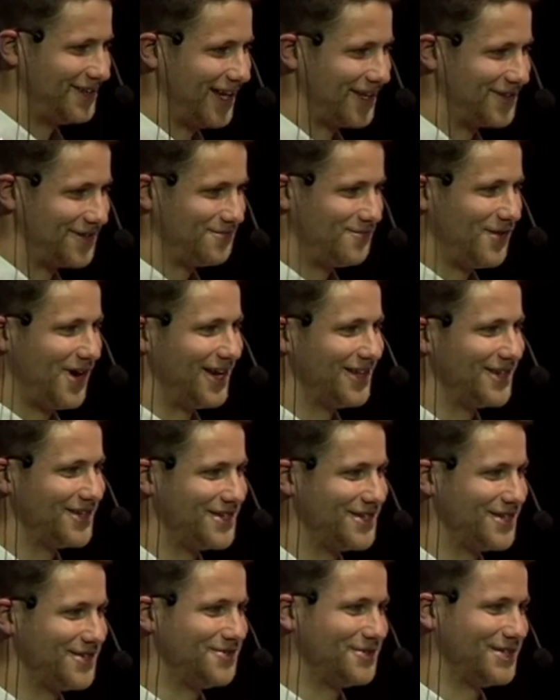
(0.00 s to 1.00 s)
to bother
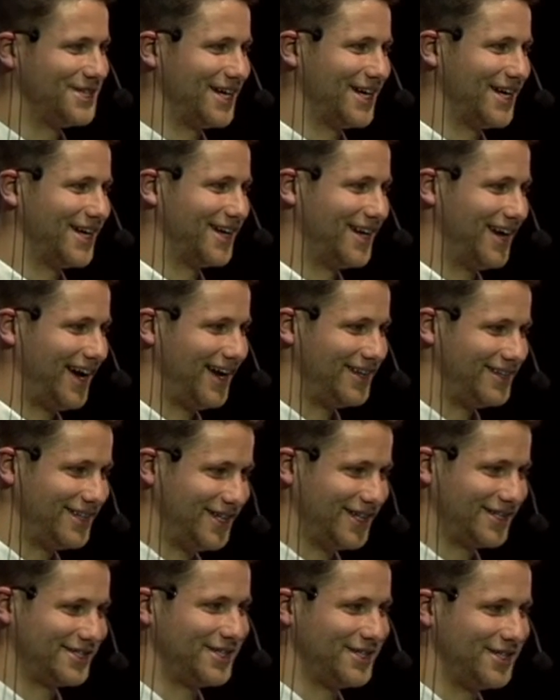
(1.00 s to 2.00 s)
you with the
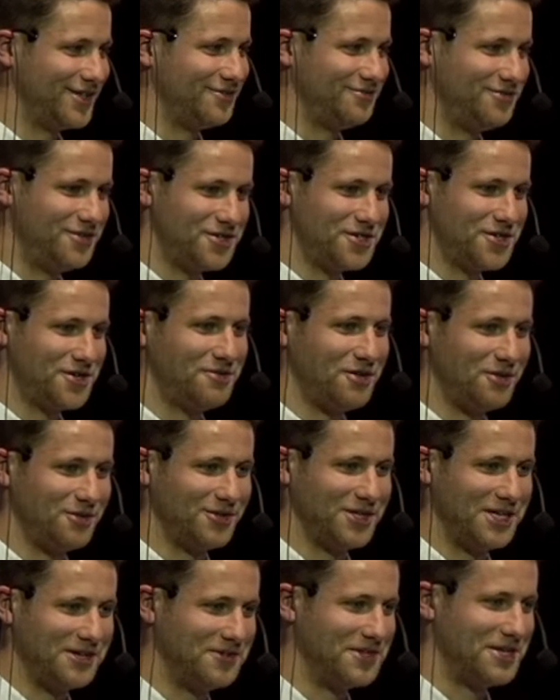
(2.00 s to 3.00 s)
ideas that in the future we will
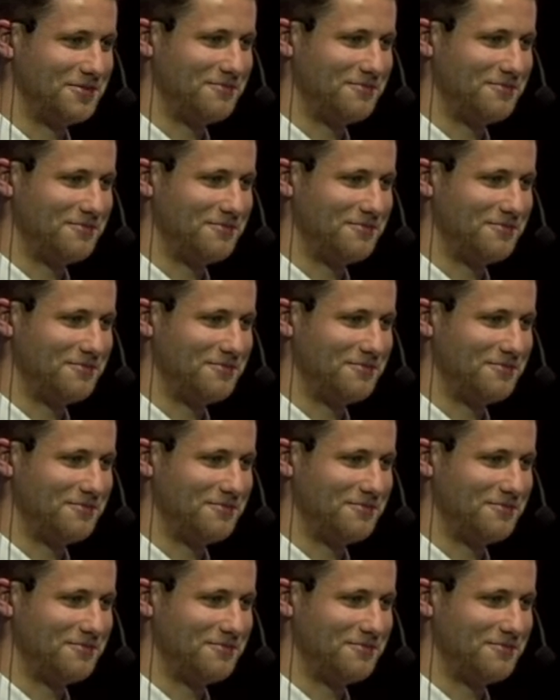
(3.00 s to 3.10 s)
live in the